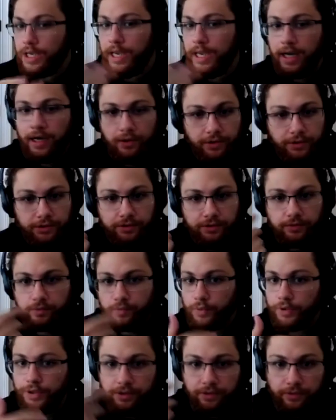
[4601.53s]
Hey, how are you
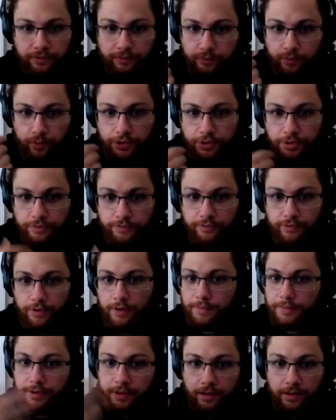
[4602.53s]
doing? Where are you
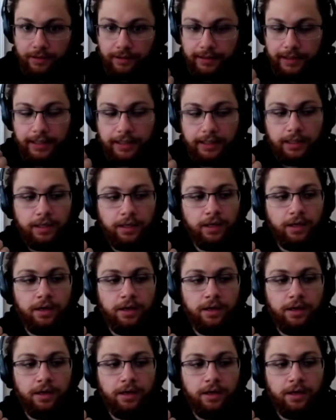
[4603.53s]
from? And all that.